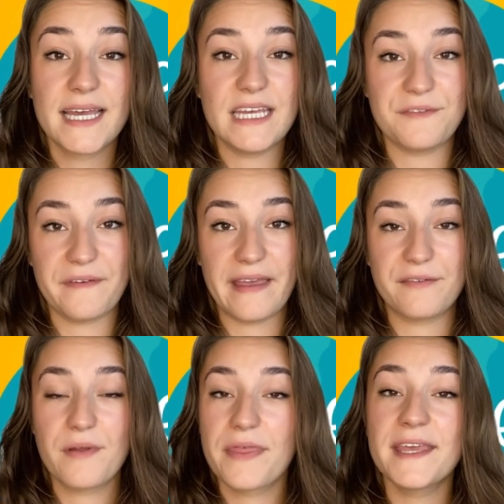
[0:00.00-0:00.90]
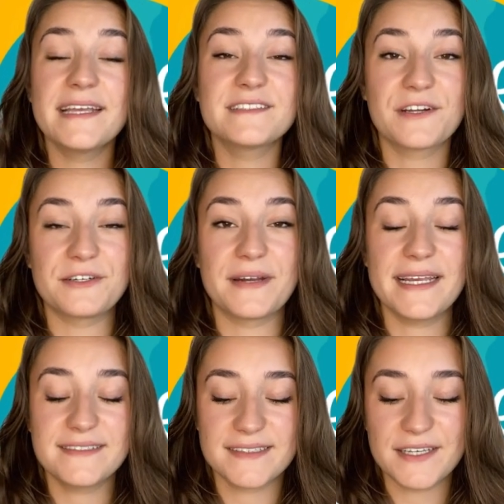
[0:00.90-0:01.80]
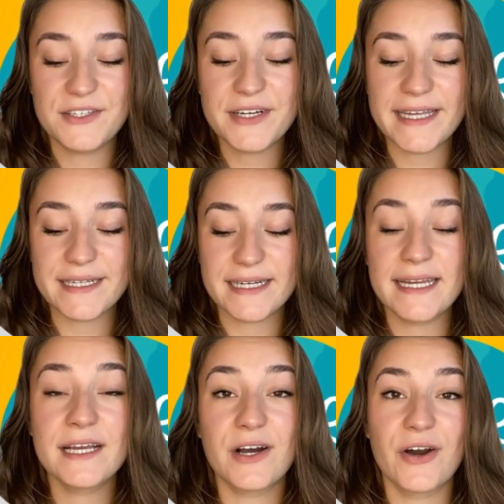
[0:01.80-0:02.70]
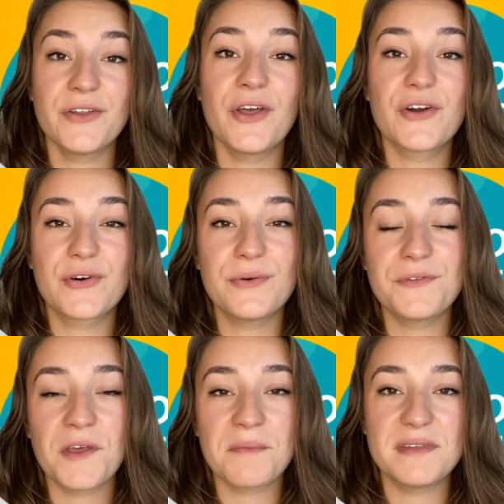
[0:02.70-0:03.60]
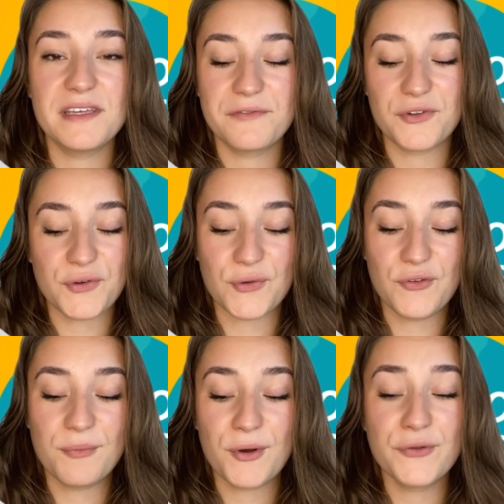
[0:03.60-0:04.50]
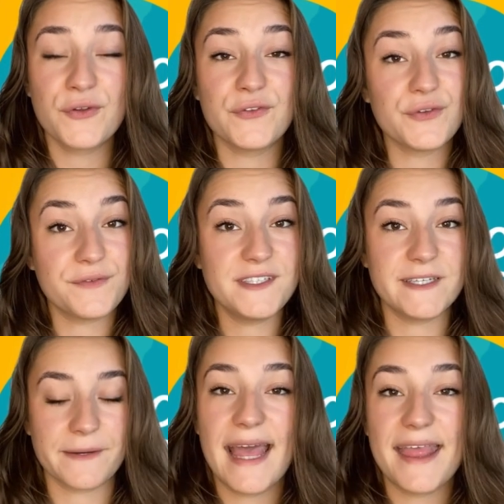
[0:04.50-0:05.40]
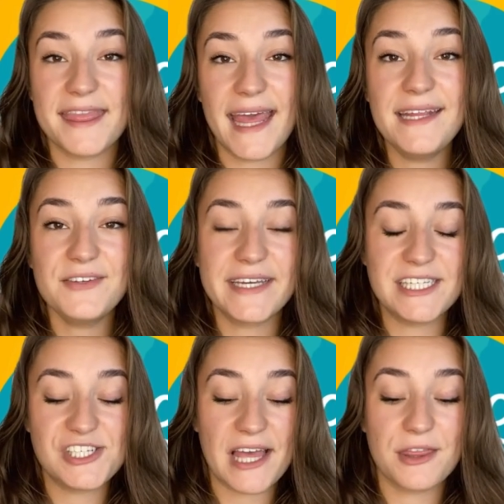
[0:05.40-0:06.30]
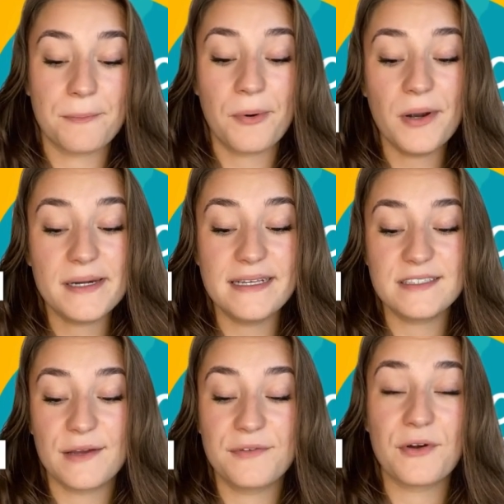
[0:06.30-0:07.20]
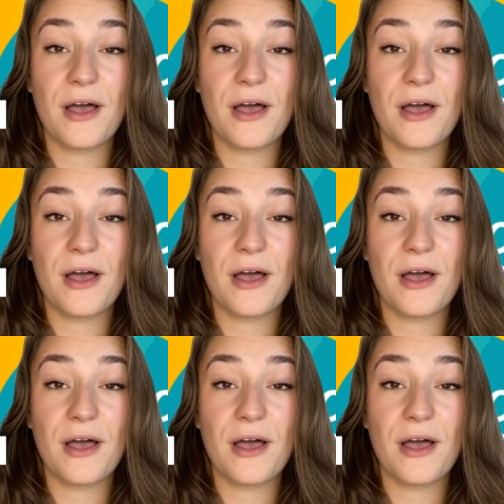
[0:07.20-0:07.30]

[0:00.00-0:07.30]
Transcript: If everything is correct, you can click on Confirmer votre demande de visa. And then you can check the progress of your